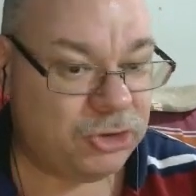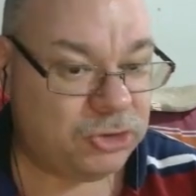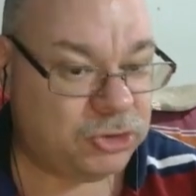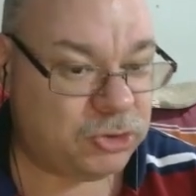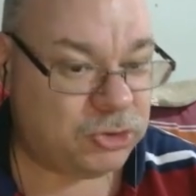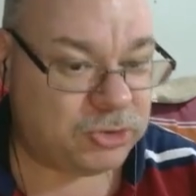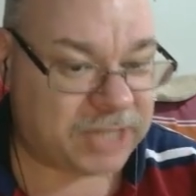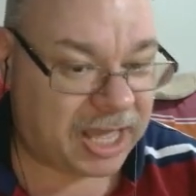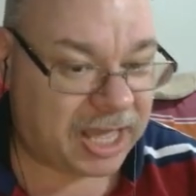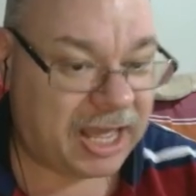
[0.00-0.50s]

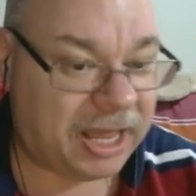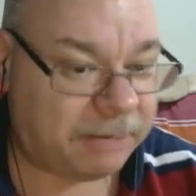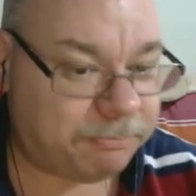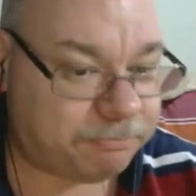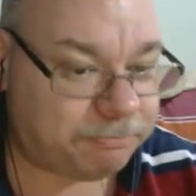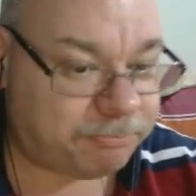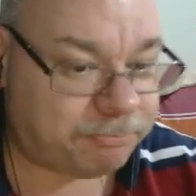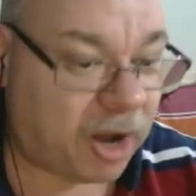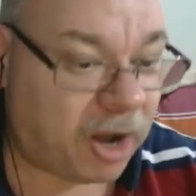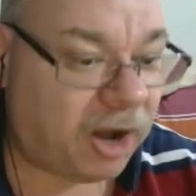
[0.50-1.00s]
you
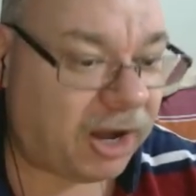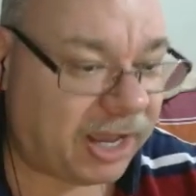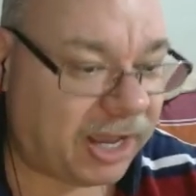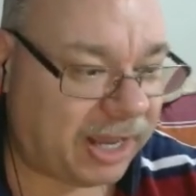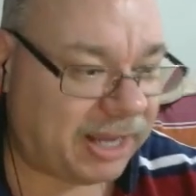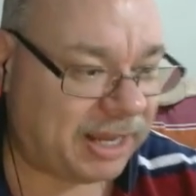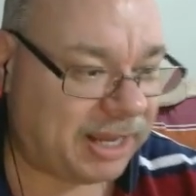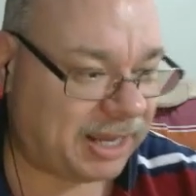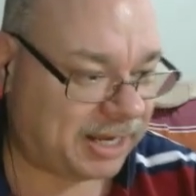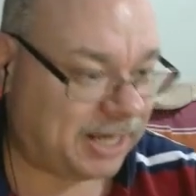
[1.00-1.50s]
can't
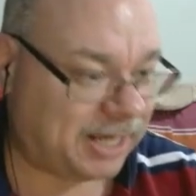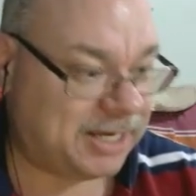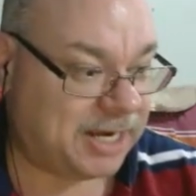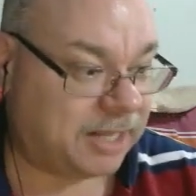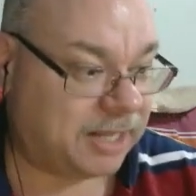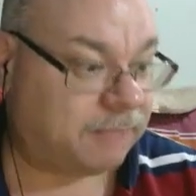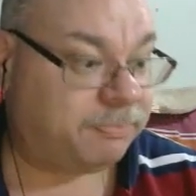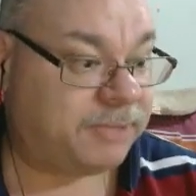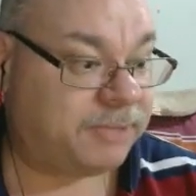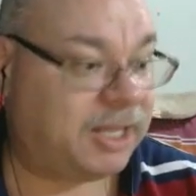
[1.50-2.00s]
buy a
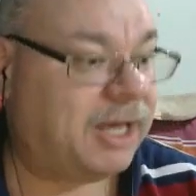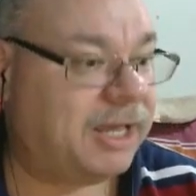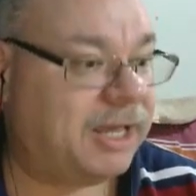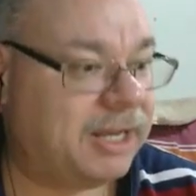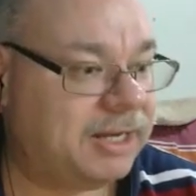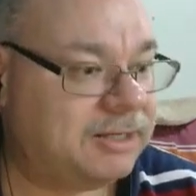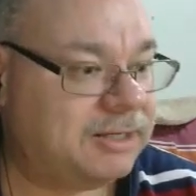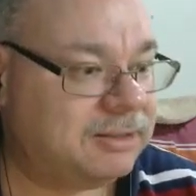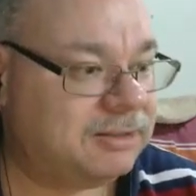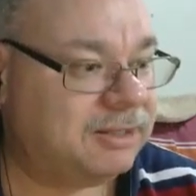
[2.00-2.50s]
kinetic
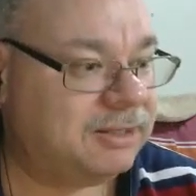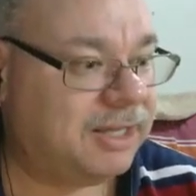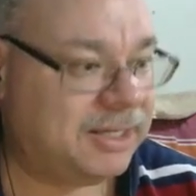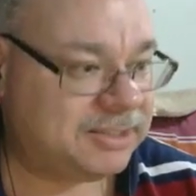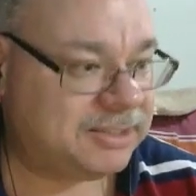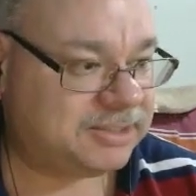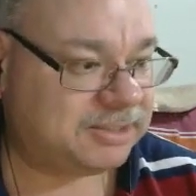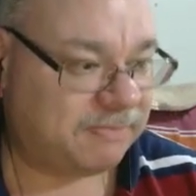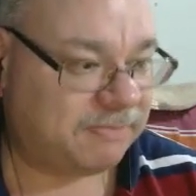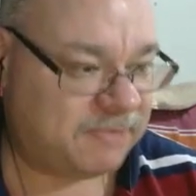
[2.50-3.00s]
blade.
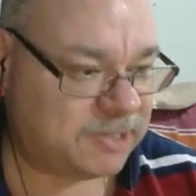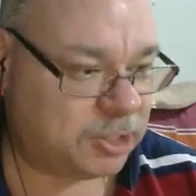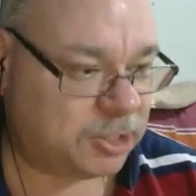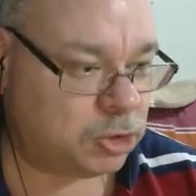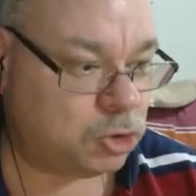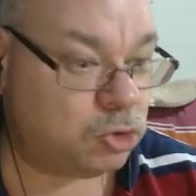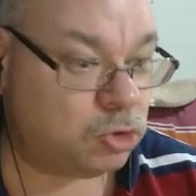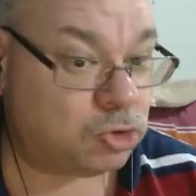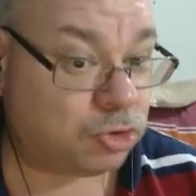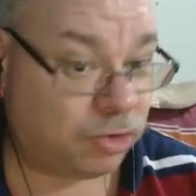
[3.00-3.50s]
It's something
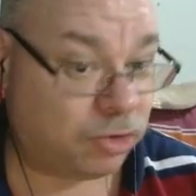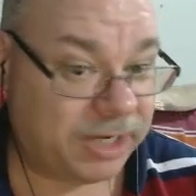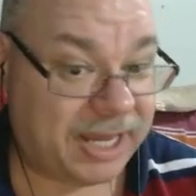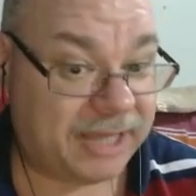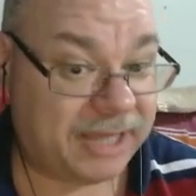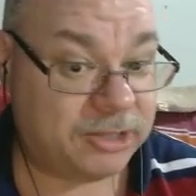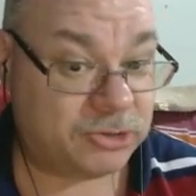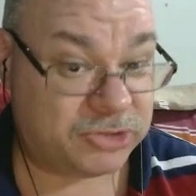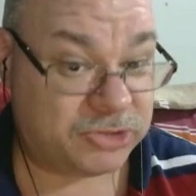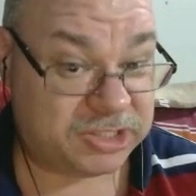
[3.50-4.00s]
that you
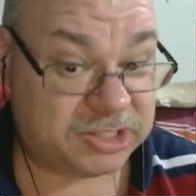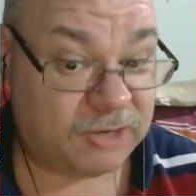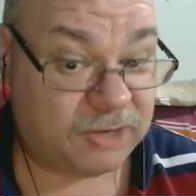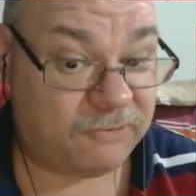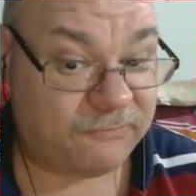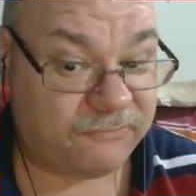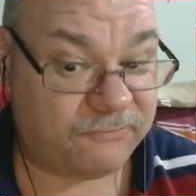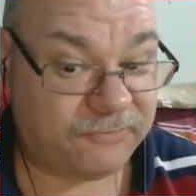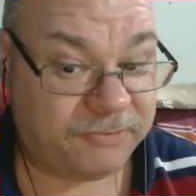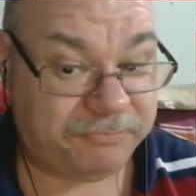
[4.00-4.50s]
create
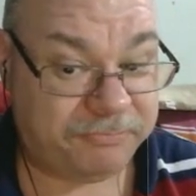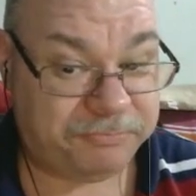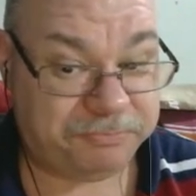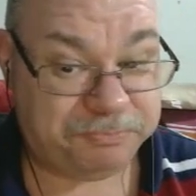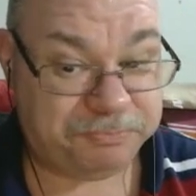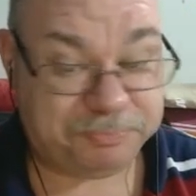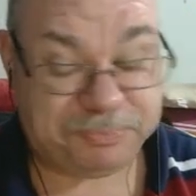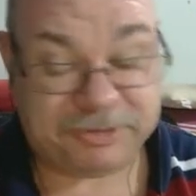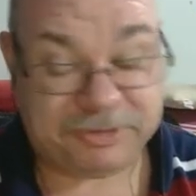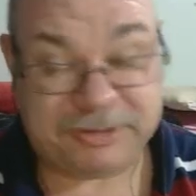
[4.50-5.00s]
yourself.
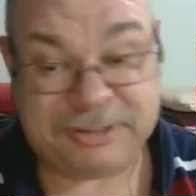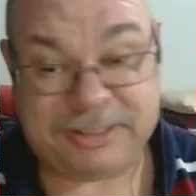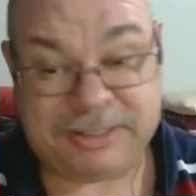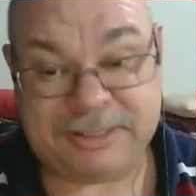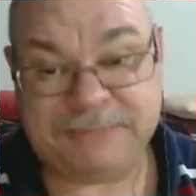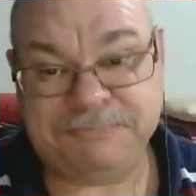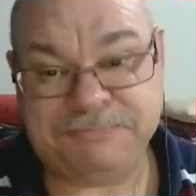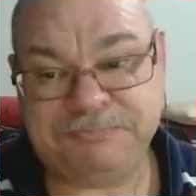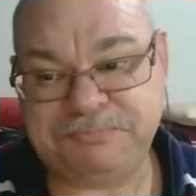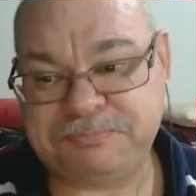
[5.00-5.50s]

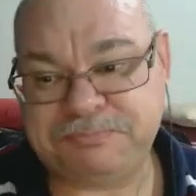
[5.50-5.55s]
Okay?